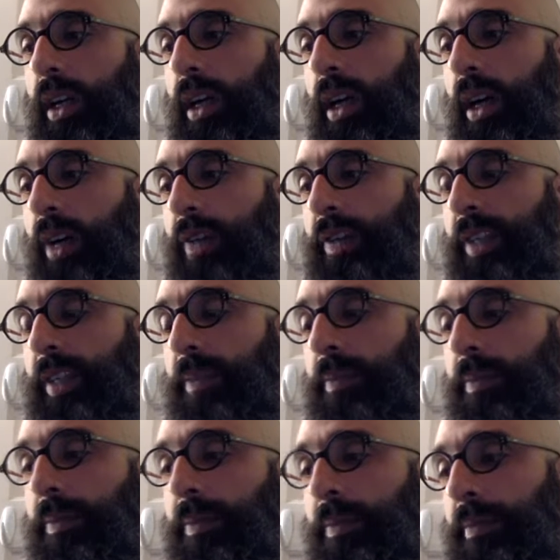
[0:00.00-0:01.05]

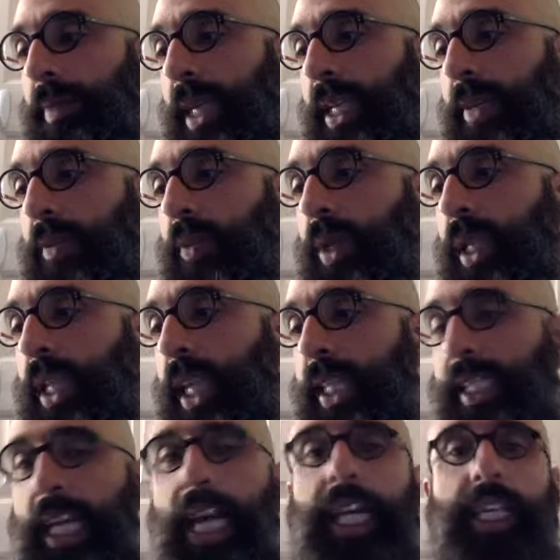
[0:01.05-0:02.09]
often met with
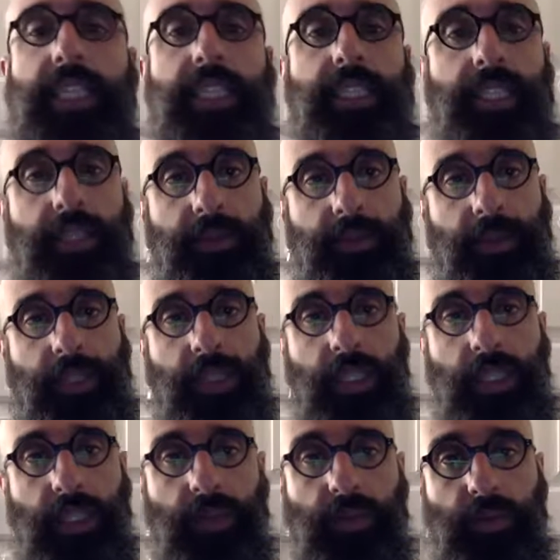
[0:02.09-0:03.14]
antagonisms
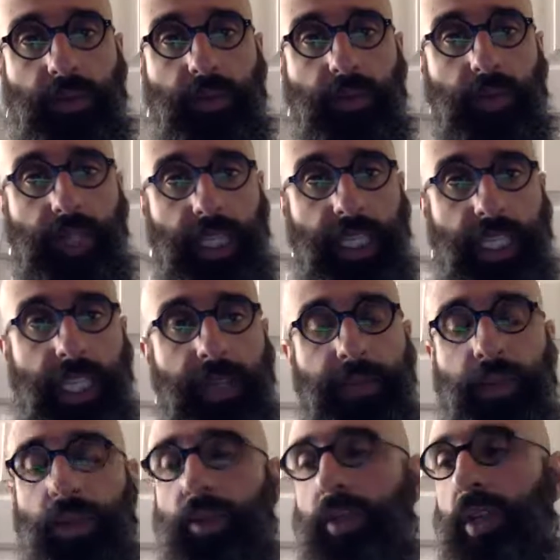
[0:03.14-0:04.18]
when it came
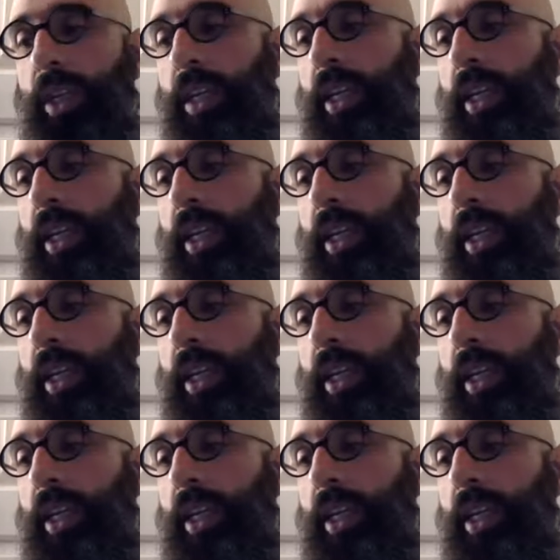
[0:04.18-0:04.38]
to